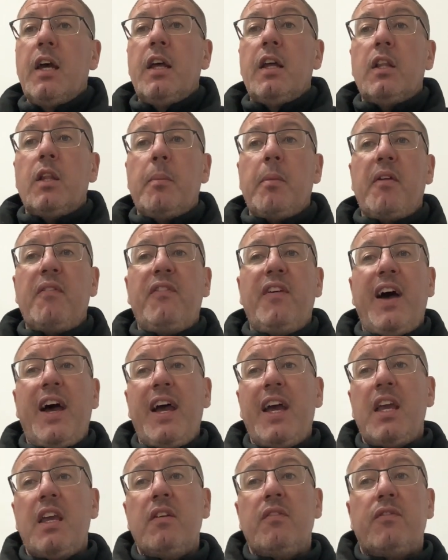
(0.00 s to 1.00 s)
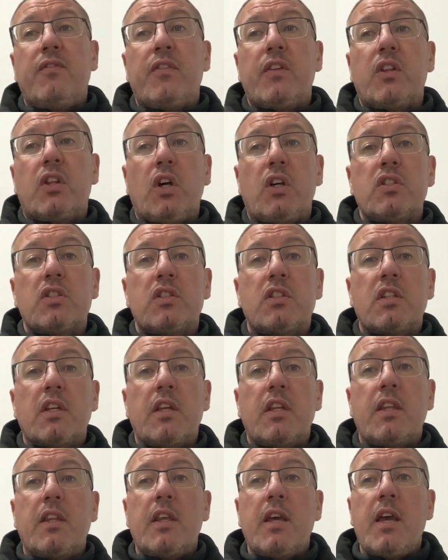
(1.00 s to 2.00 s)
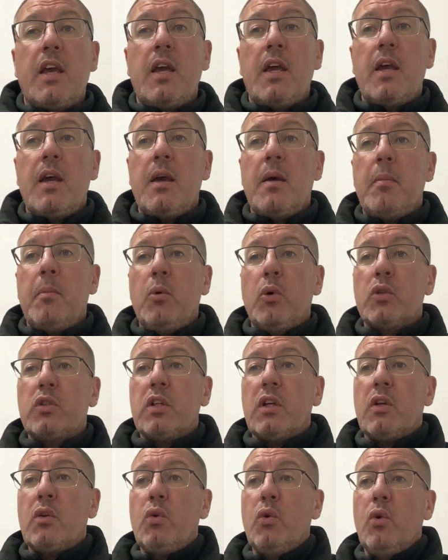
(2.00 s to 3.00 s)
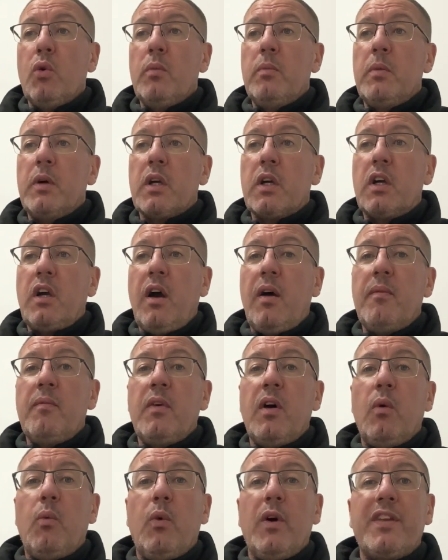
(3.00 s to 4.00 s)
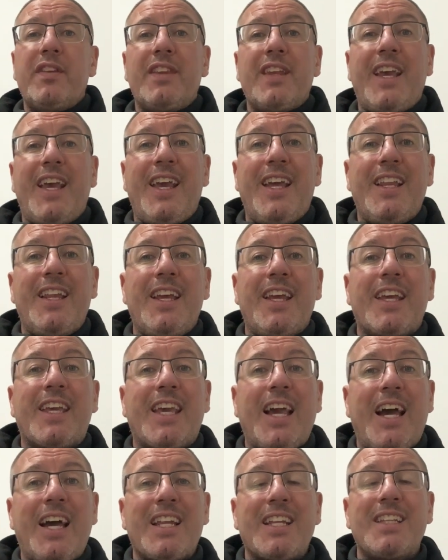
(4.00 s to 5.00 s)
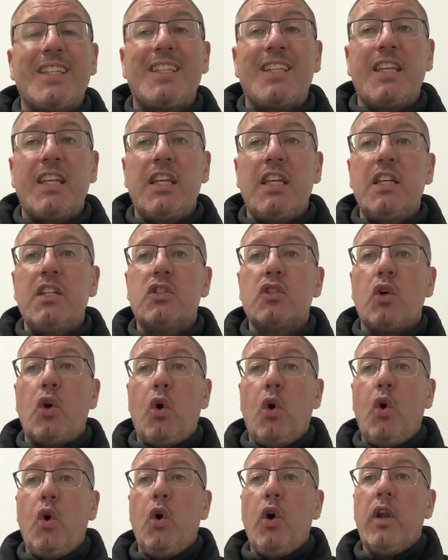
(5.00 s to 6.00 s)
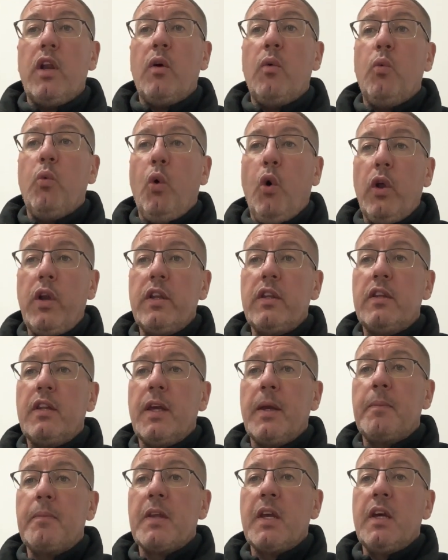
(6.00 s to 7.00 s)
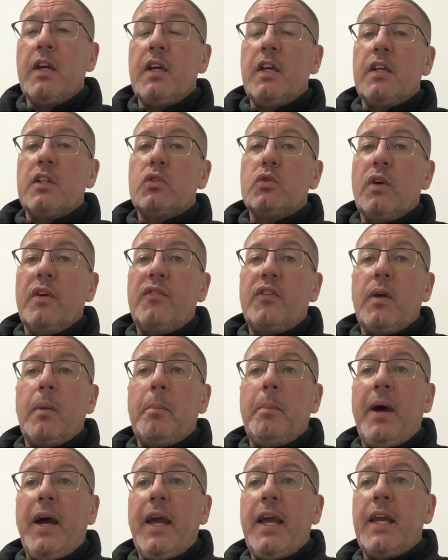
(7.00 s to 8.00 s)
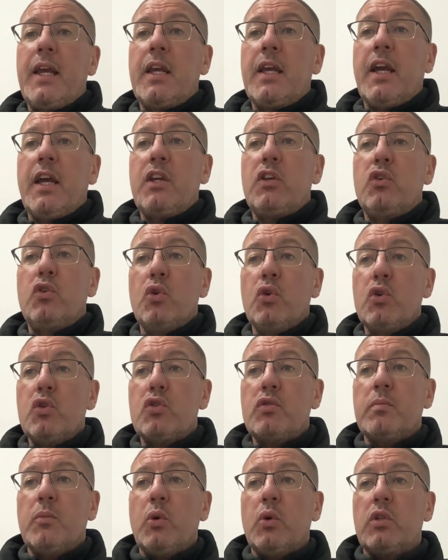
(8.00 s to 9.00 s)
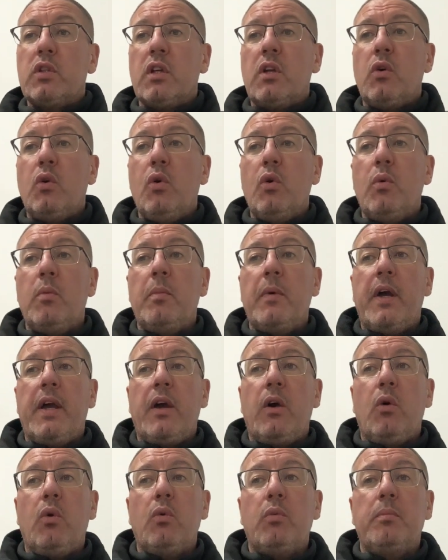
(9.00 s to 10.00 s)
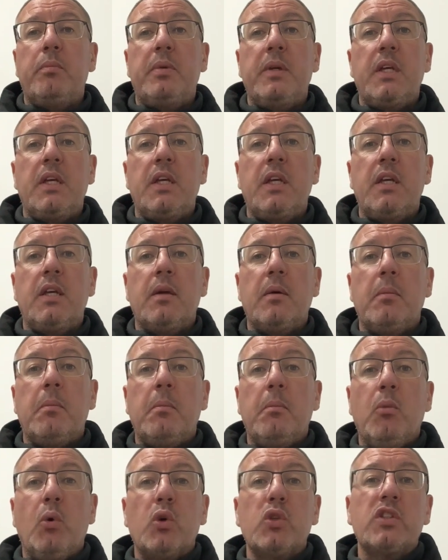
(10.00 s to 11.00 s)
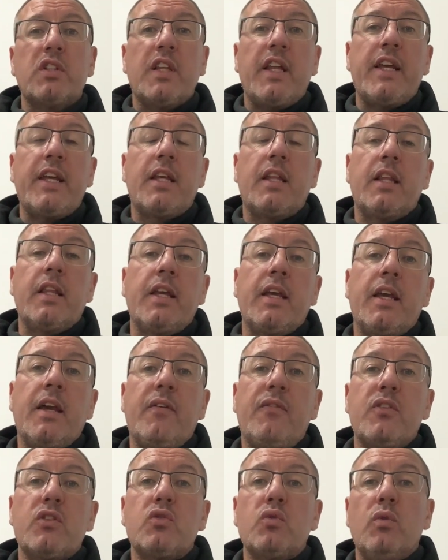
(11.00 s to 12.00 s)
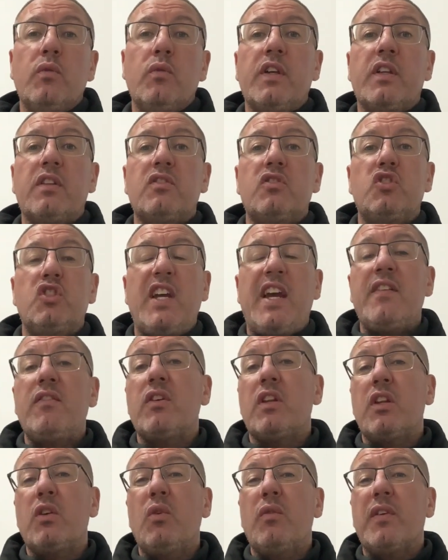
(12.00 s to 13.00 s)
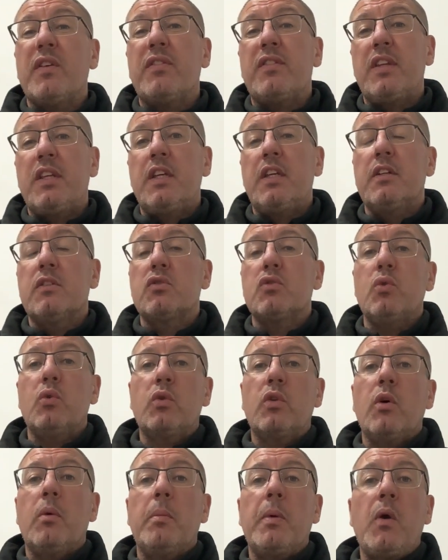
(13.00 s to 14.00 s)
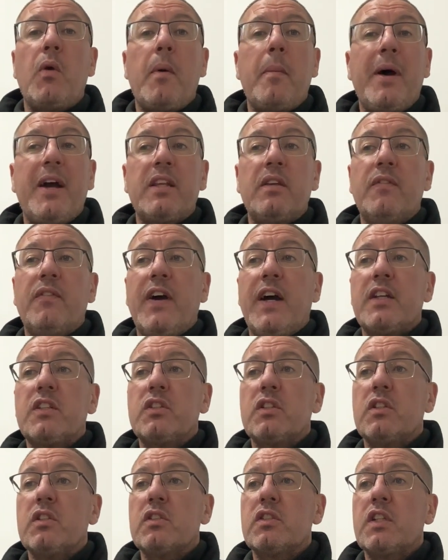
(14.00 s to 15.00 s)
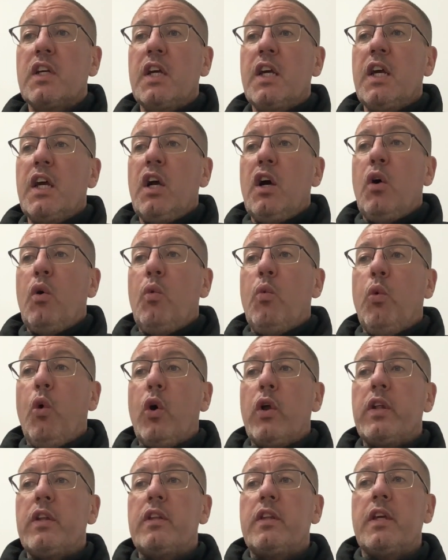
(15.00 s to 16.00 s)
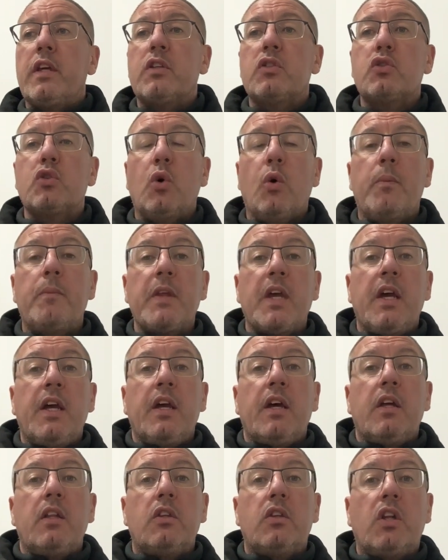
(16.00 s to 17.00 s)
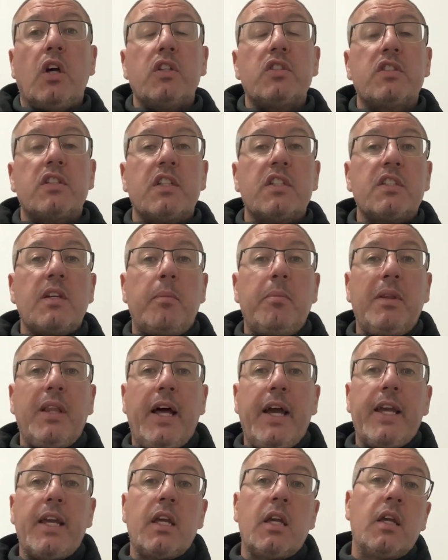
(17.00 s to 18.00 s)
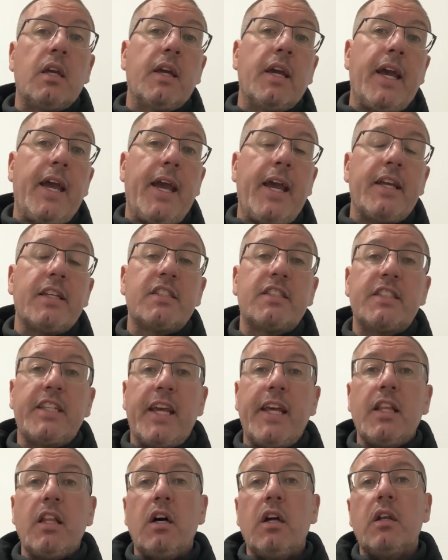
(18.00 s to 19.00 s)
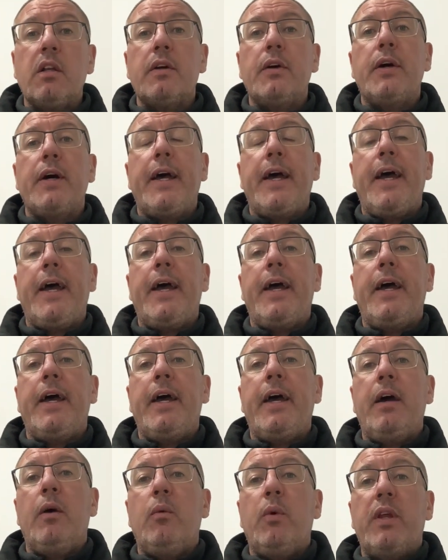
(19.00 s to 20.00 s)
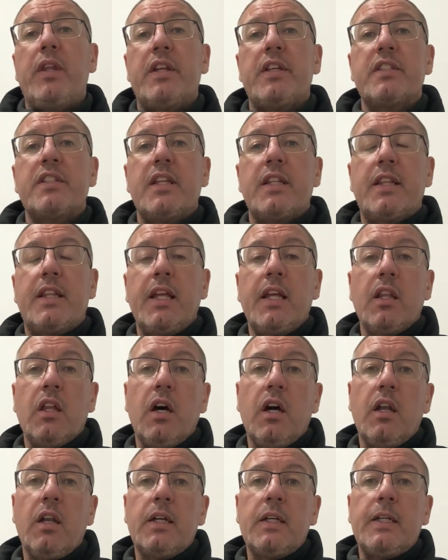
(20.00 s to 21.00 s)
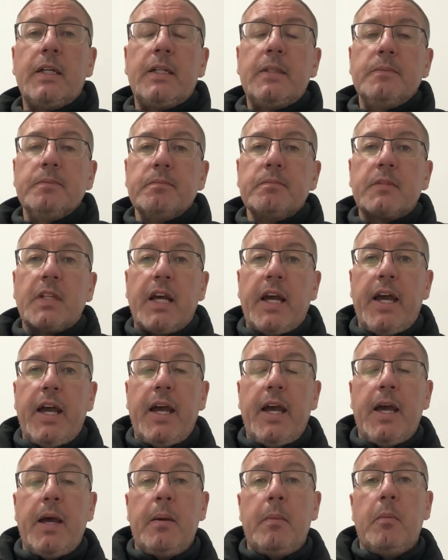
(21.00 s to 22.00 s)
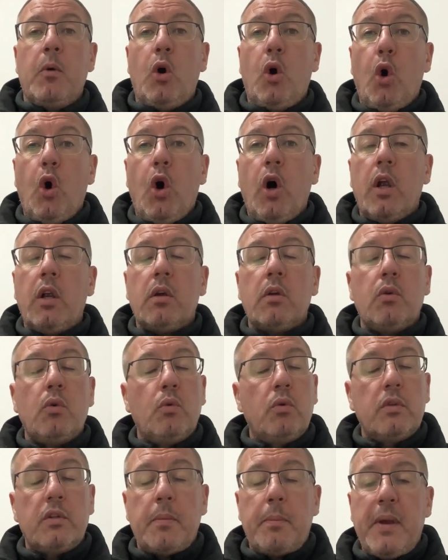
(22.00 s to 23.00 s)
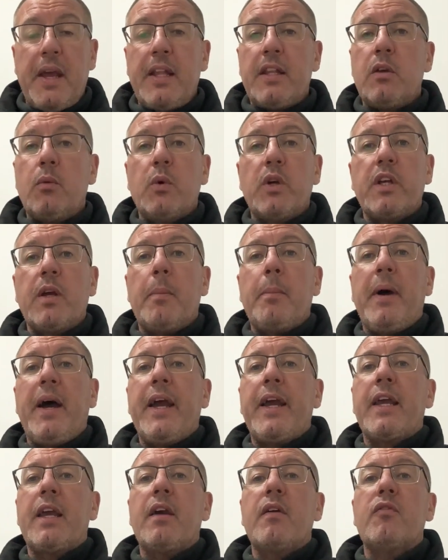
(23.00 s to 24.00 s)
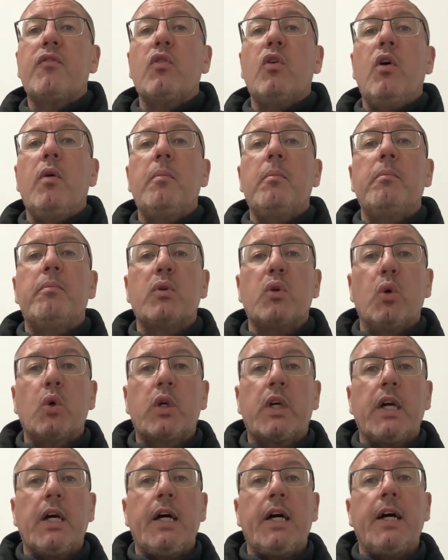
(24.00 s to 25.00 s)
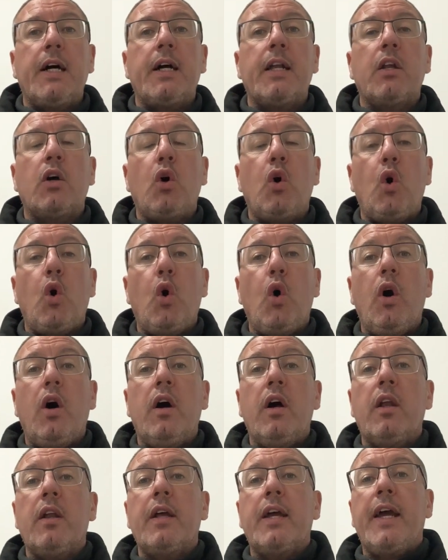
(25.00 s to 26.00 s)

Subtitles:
Number five, does the motorhome come with any guarantees or warranty? So if you're buying a used motorhome, it will be most likely, if it's generally over 3 years old, it'll be out of manufacturer's warranty. So does the supplying seller, whether it's a dealer or depending where you're buying it from, broker or